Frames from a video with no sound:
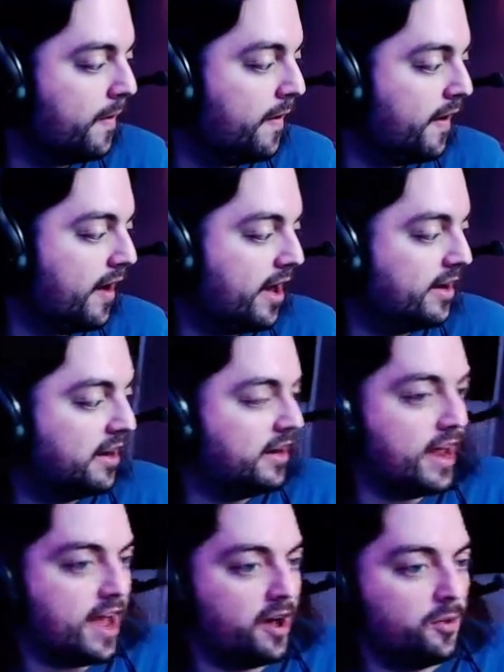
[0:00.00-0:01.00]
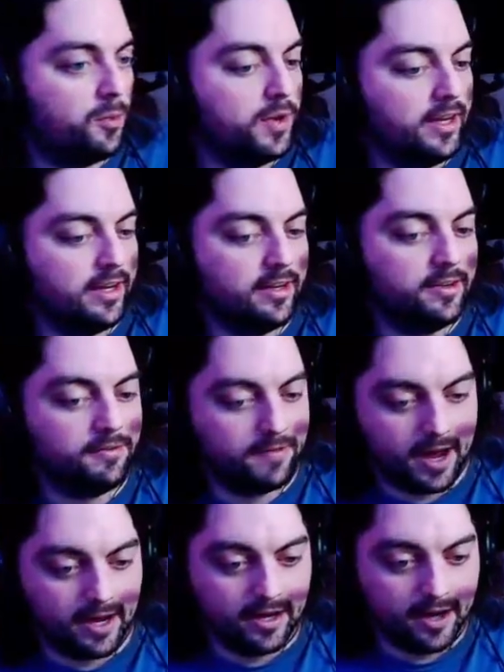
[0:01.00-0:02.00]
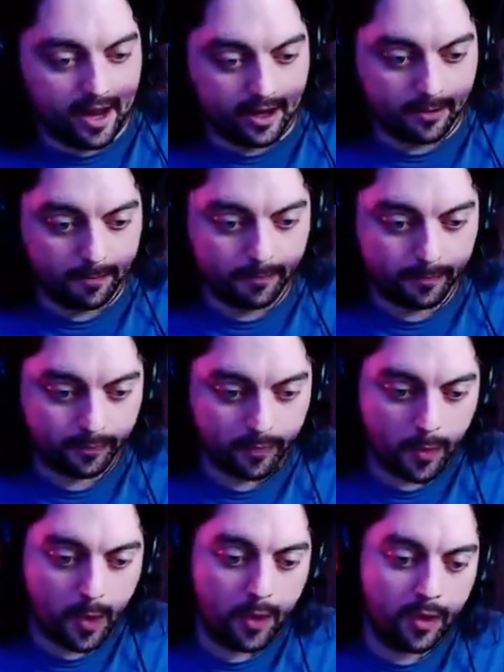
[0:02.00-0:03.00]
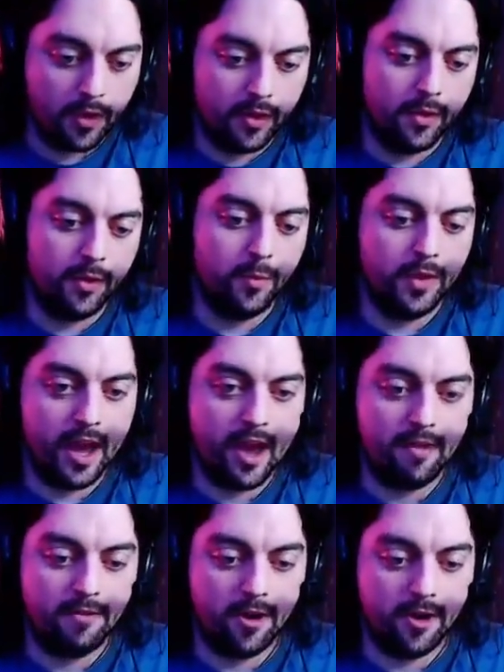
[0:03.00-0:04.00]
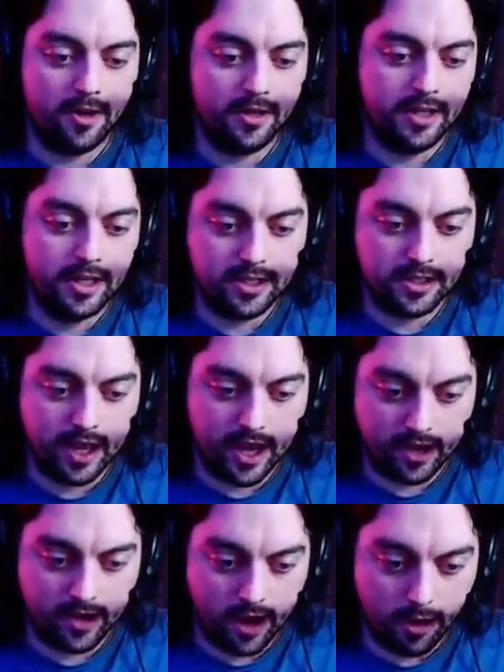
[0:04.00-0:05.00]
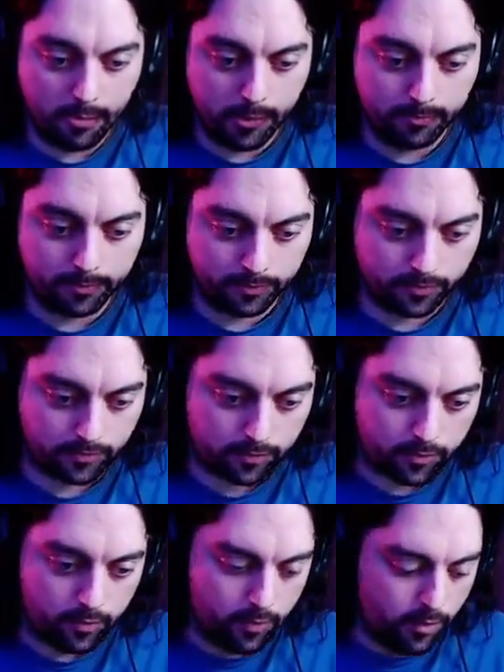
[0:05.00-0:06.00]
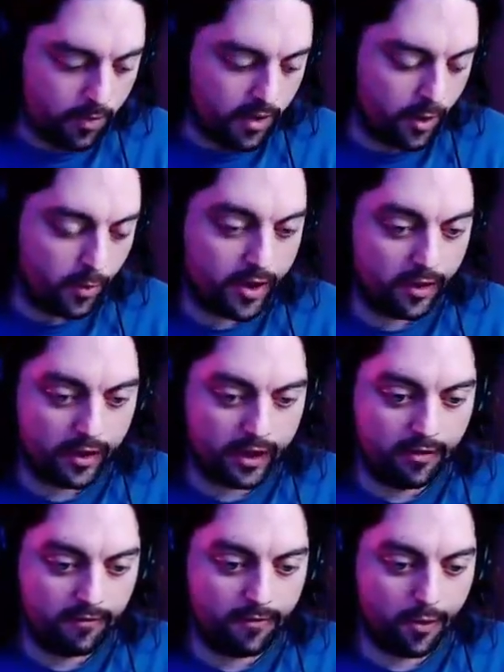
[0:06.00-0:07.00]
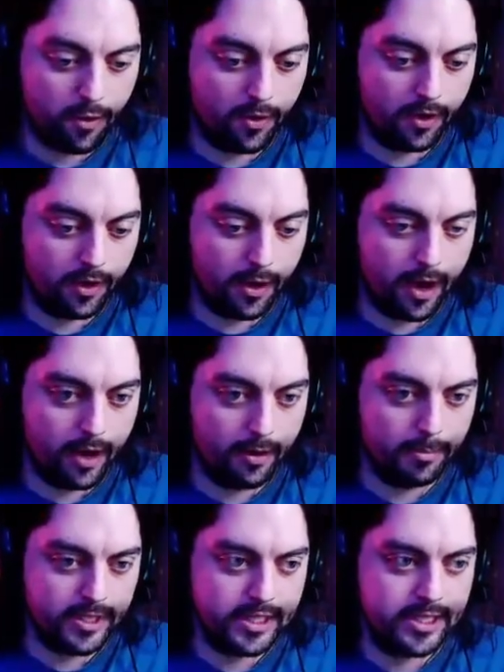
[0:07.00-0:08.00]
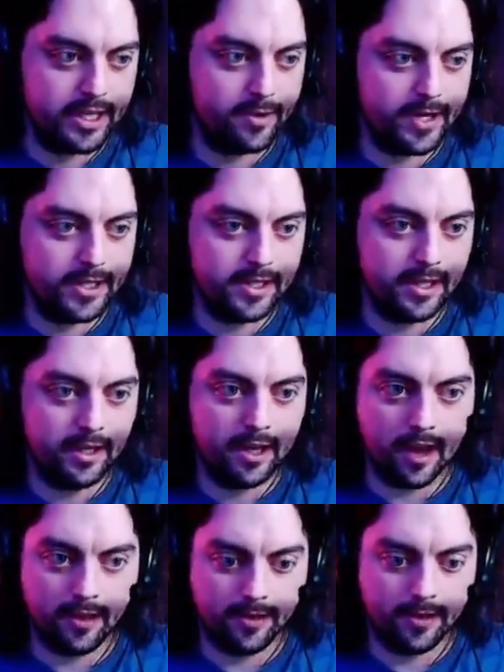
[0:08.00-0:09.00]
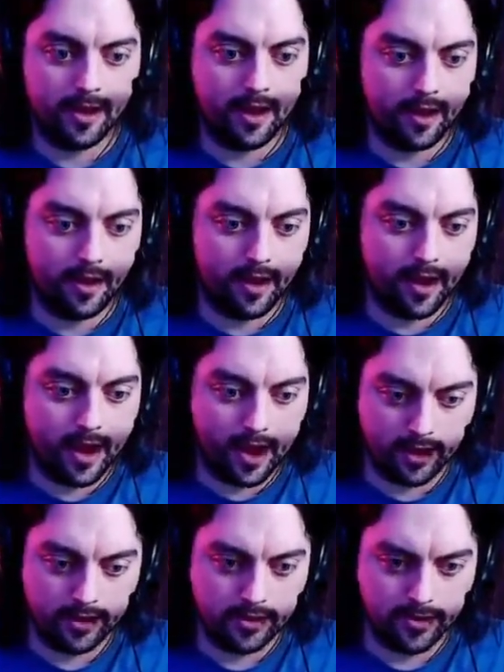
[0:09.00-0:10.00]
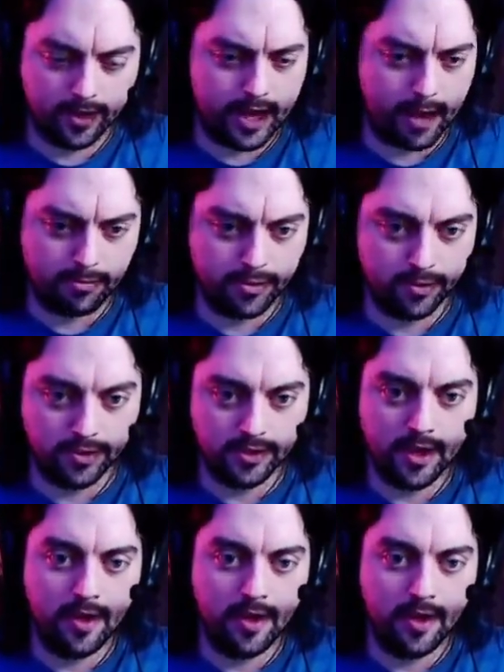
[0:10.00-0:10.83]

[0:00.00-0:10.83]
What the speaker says: And now we need to find an egg. We have our D-scan up, and we are looking for mysteriously colored eggs or capsules.